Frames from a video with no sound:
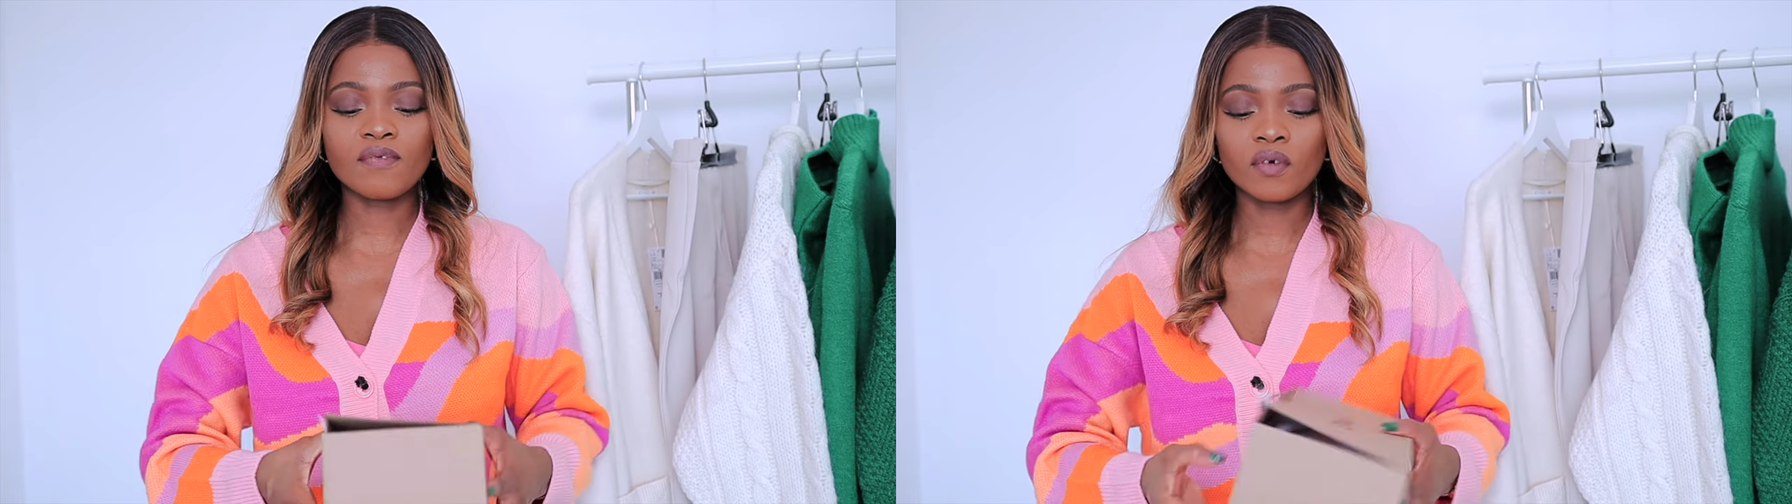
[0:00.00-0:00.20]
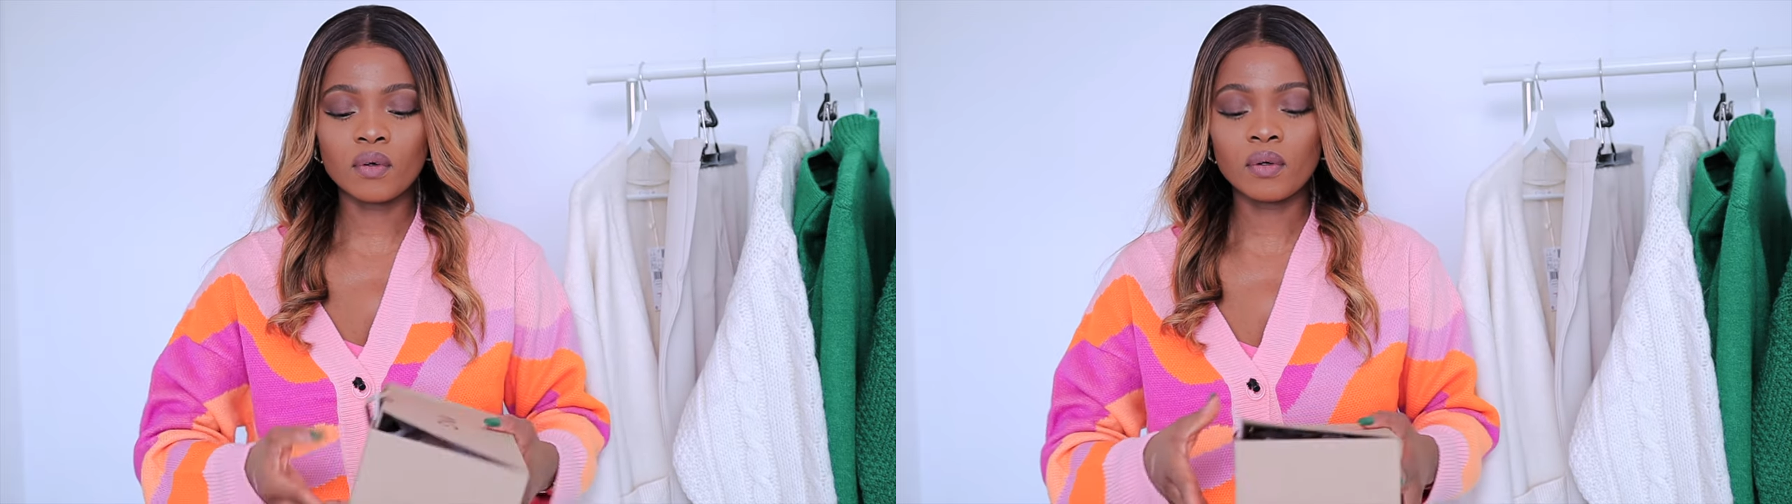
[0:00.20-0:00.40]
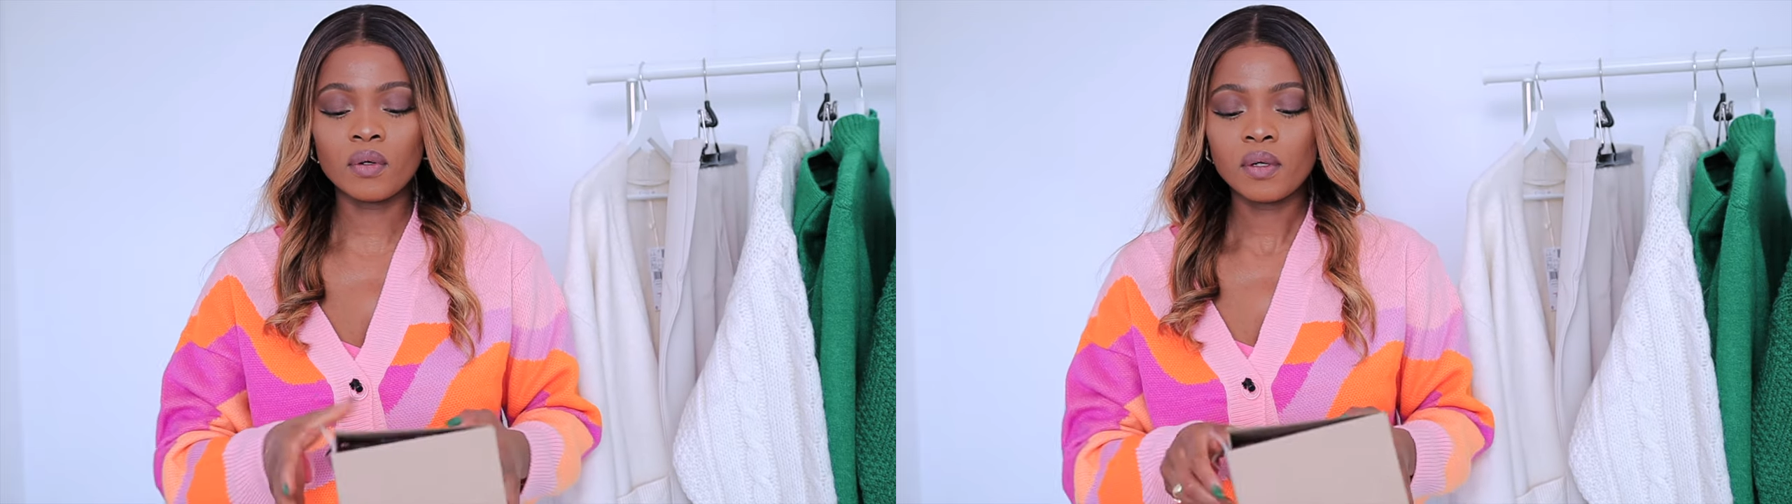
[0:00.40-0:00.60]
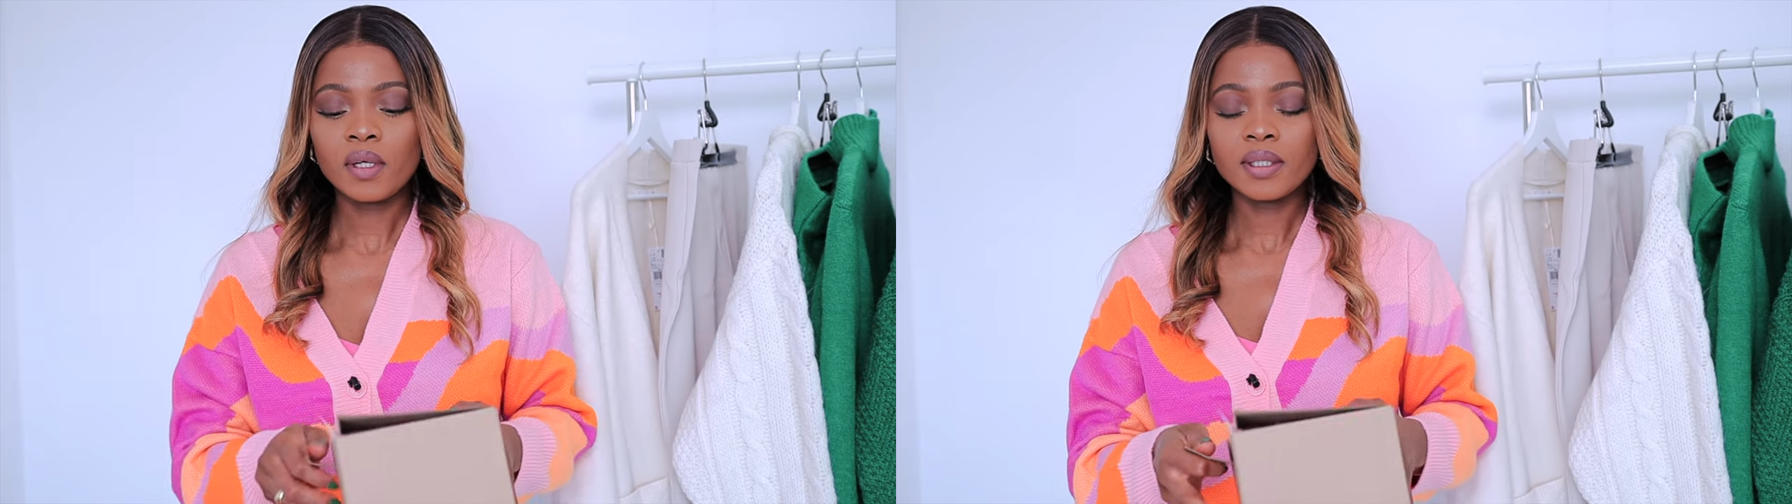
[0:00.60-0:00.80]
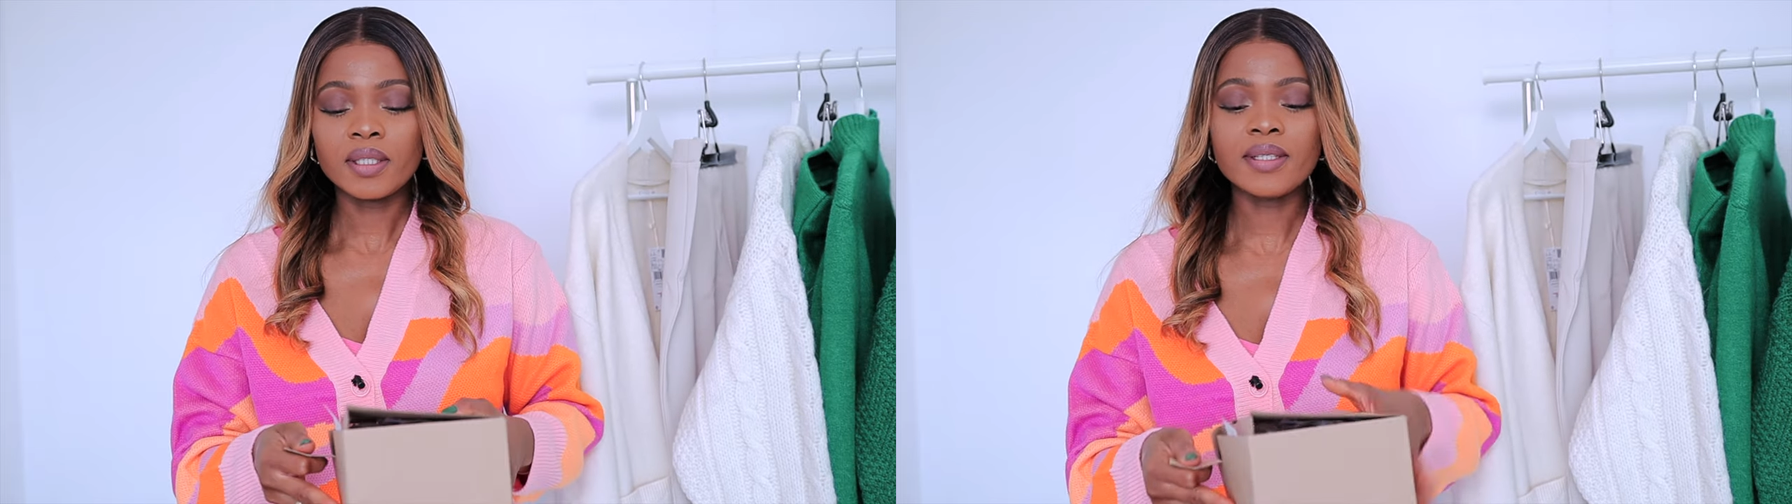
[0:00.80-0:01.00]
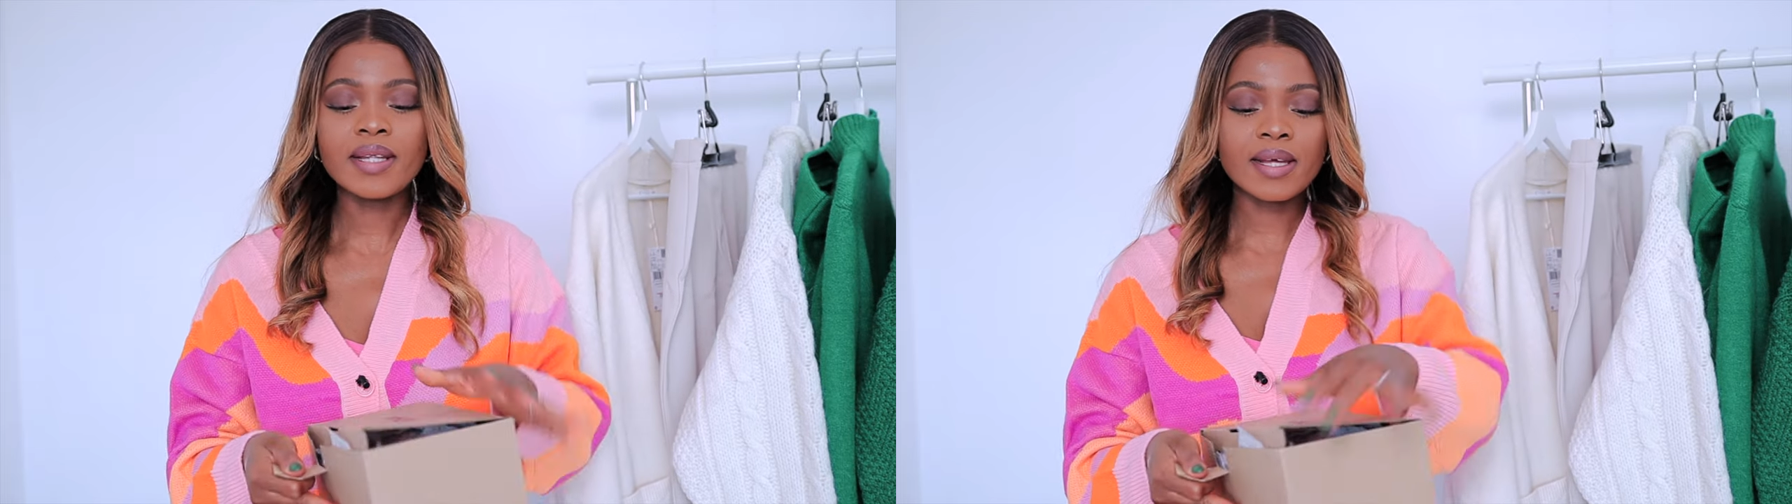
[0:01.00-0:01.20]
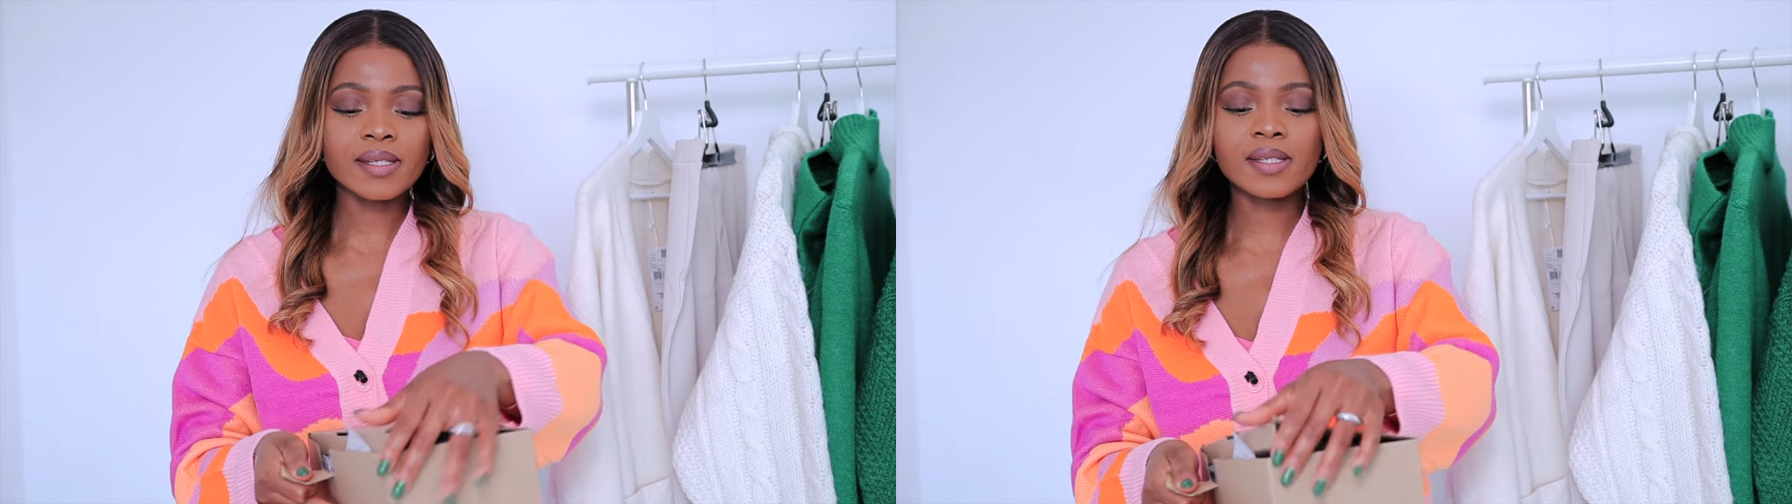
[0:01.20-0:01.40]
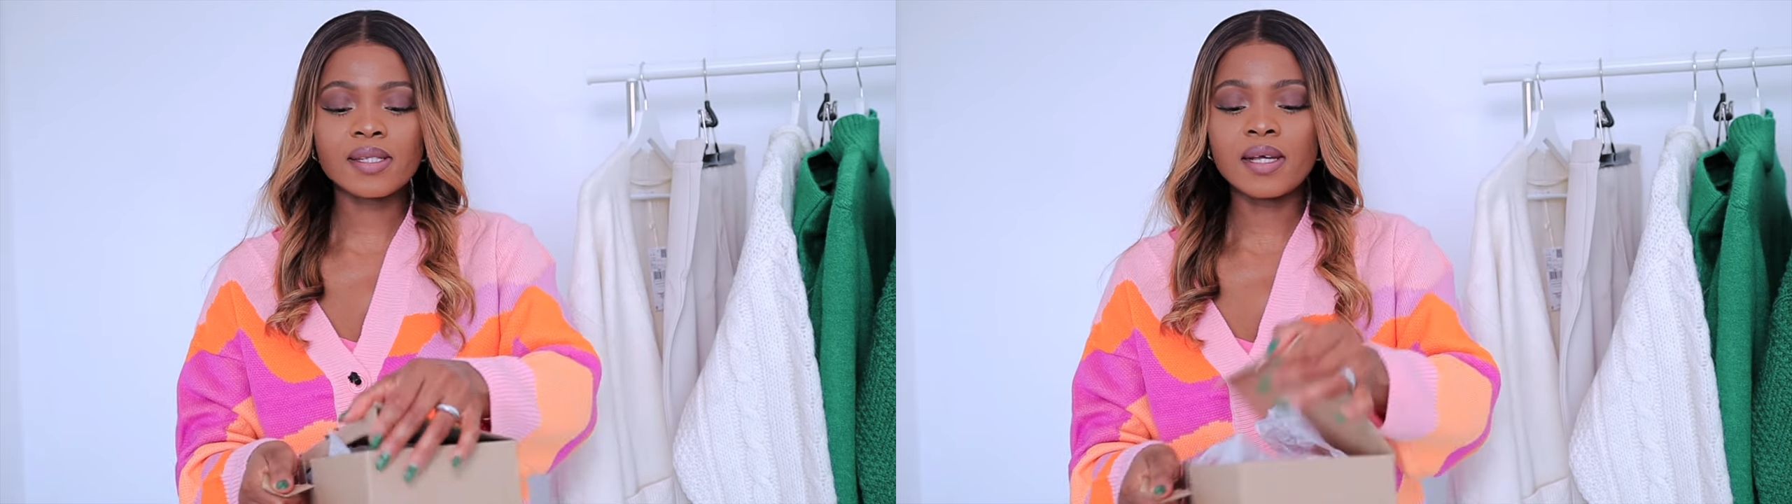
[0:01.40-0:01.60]
for the
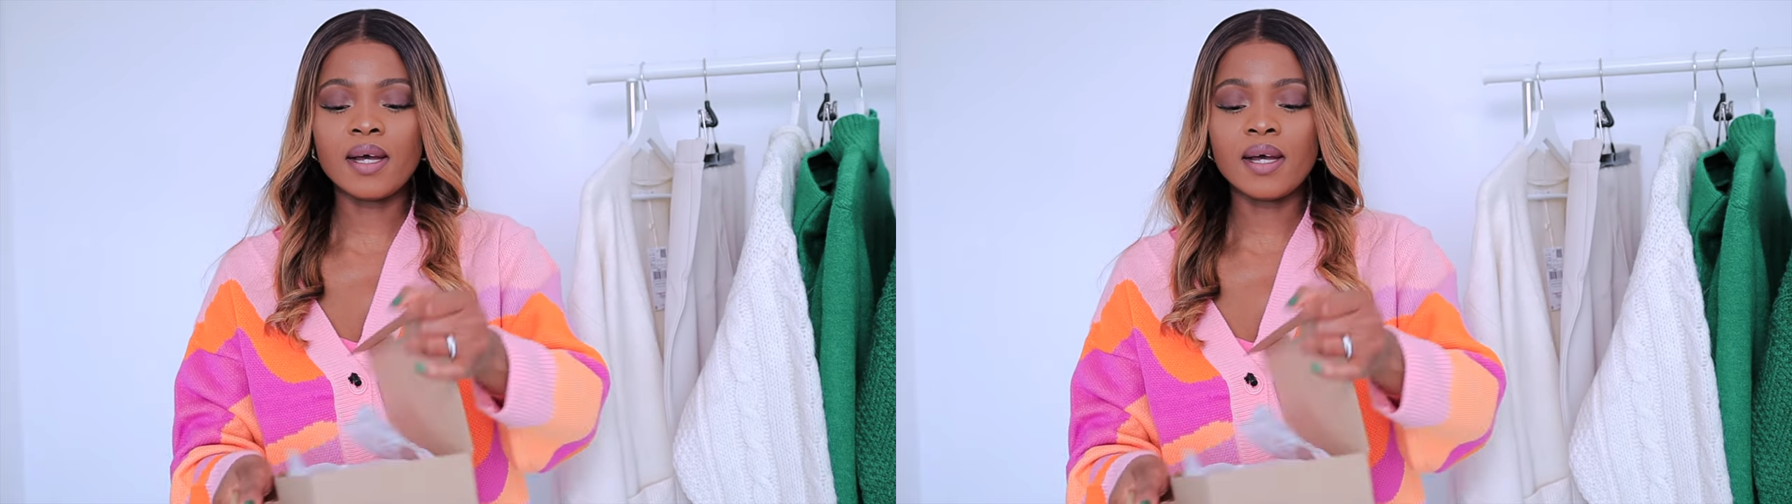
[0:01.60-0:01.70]
next